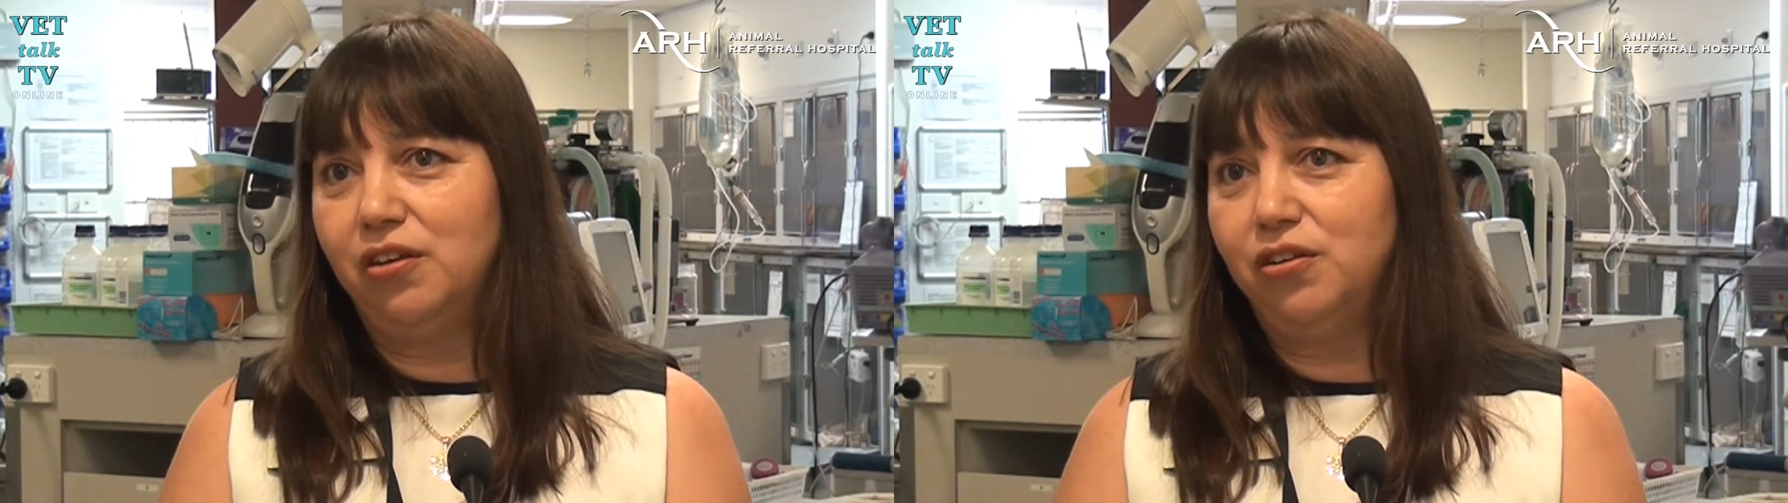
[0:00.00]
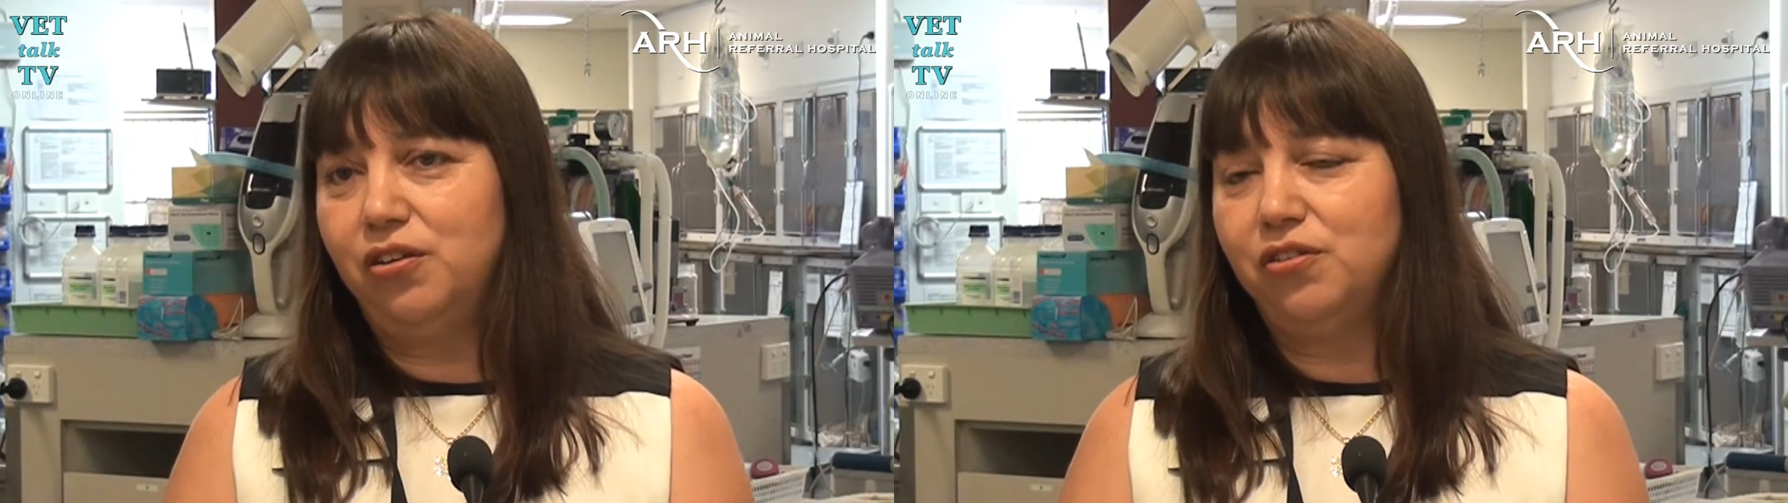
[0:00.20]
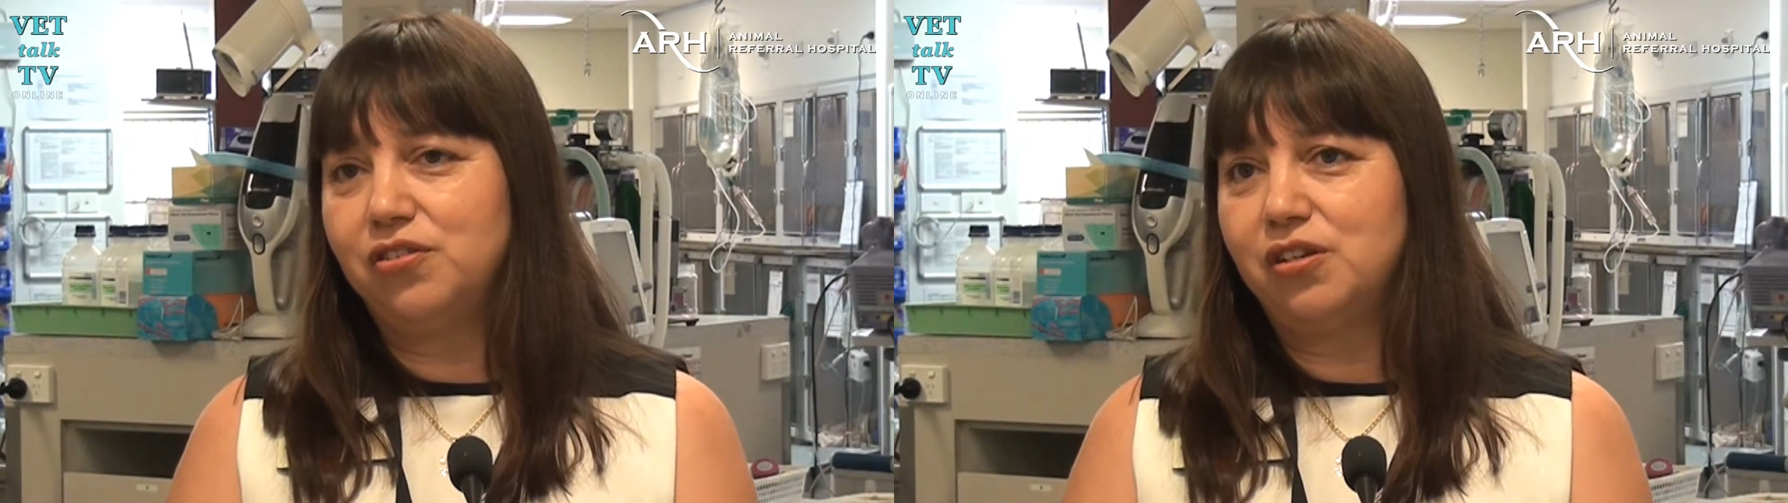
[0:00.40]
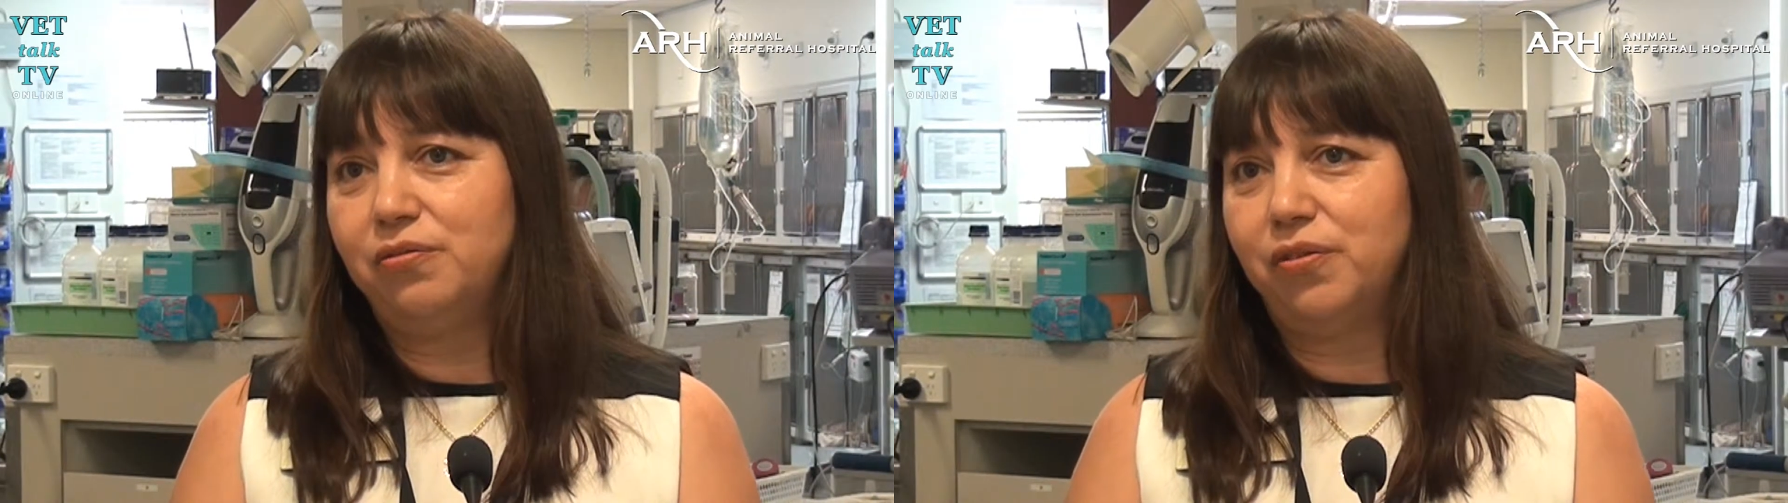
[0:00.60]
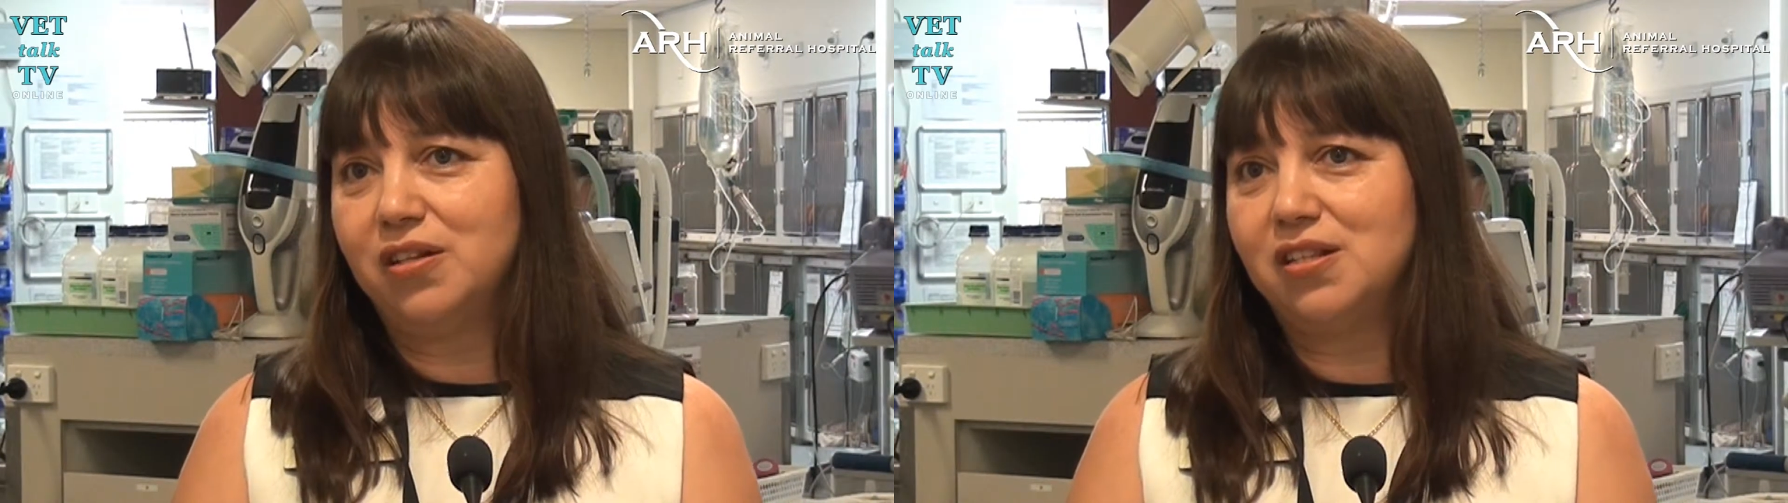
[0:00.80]
a huge
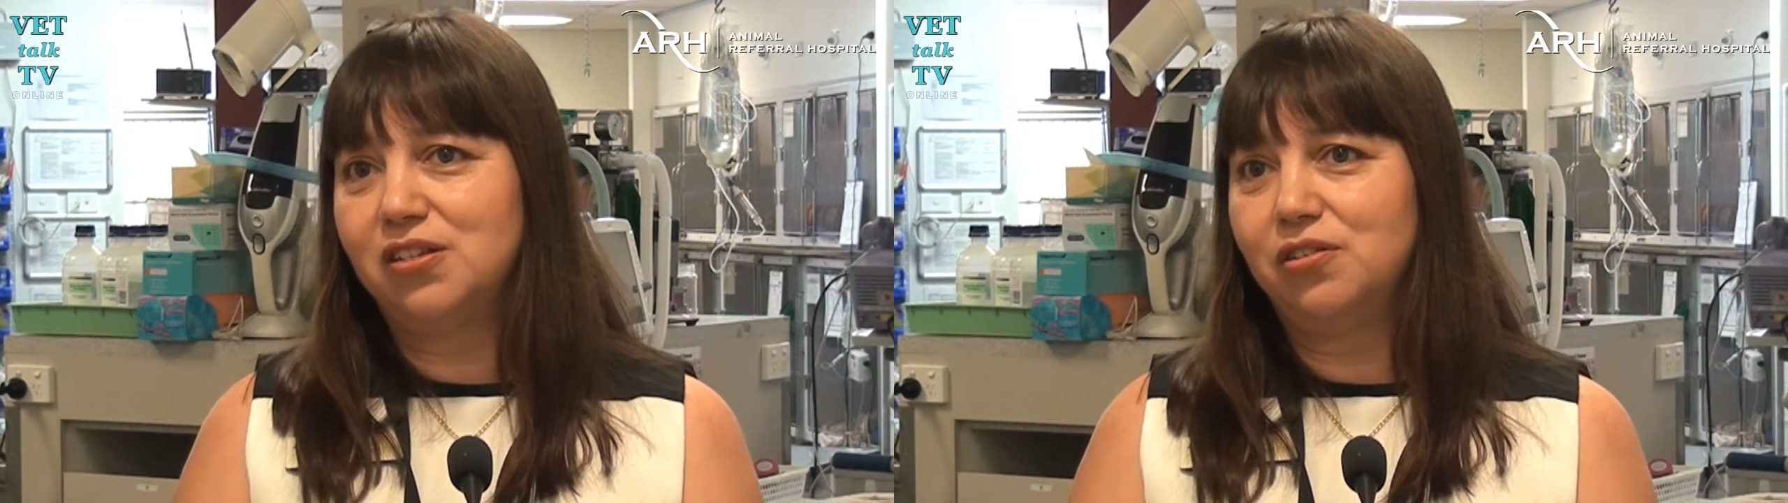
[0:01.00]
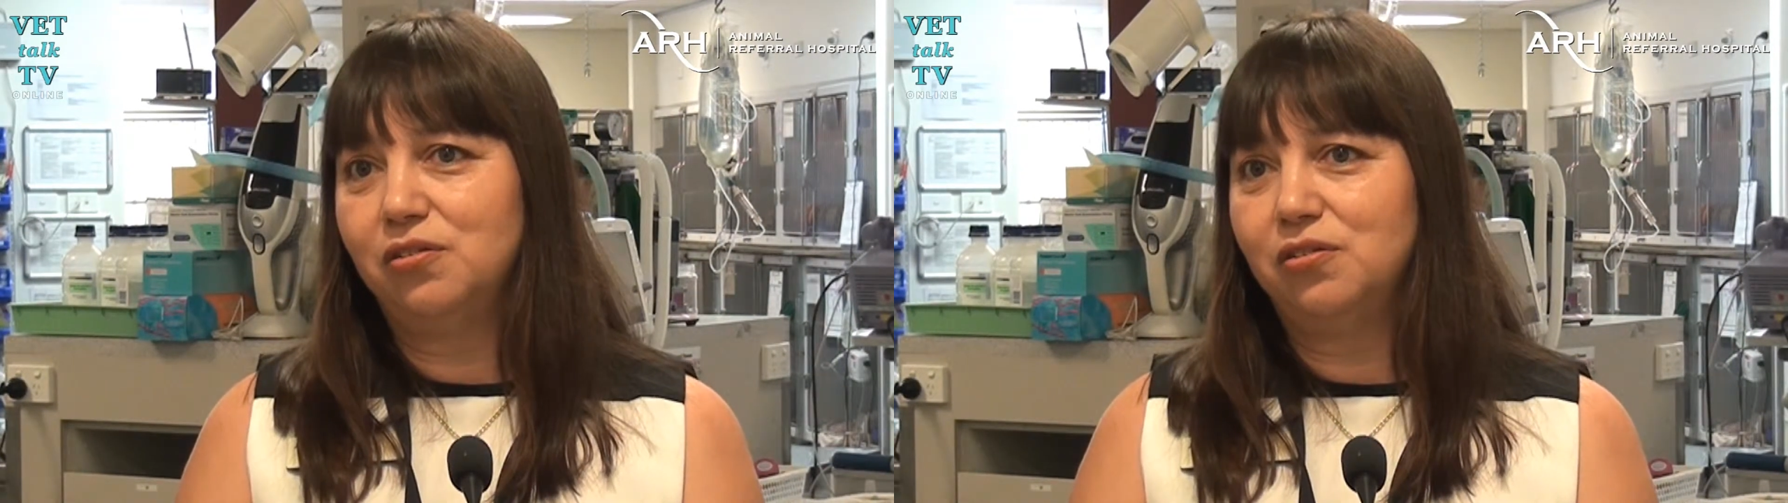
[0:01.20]
difference